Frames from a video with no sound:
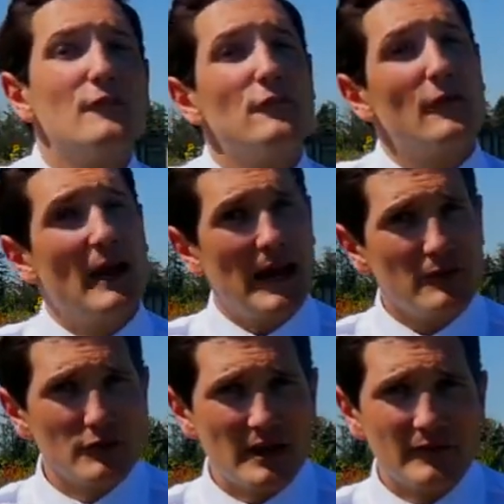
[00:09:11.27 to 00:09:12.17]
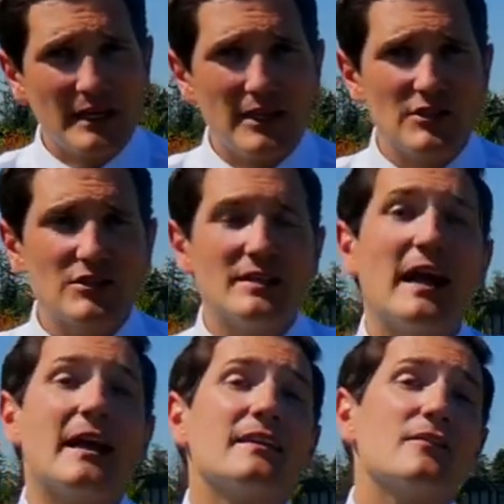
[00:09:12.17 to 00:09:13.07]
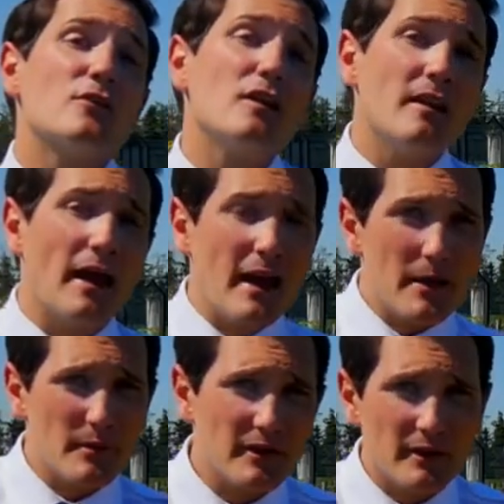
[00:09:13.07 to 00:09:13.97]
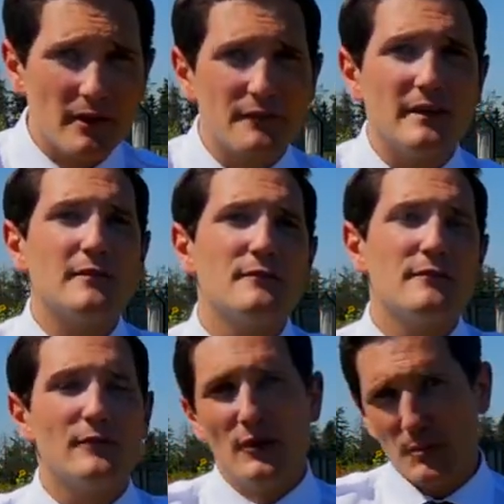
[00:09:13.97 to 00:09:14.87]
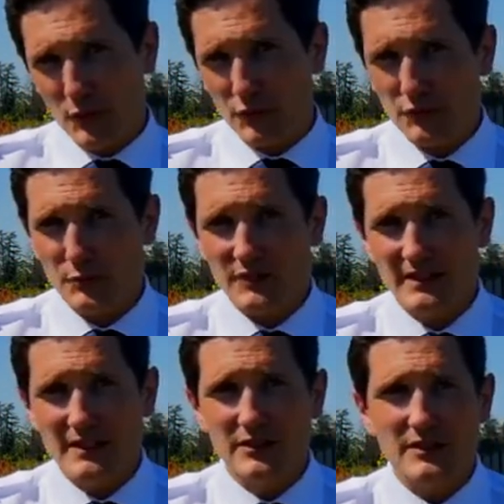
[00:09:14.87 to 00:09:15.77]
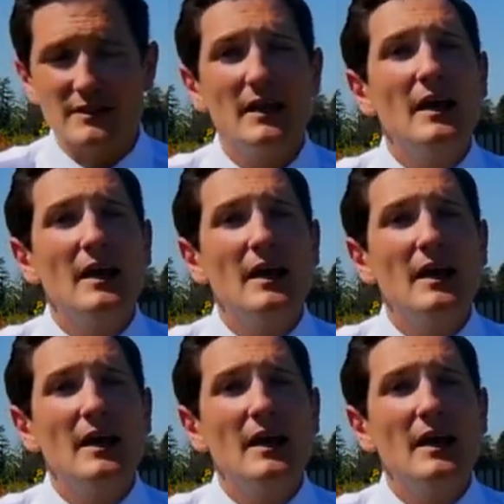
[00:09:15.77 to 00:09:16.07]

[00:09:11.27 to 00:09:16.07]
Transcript: for en route navigation and reliable enough even for approach procedures.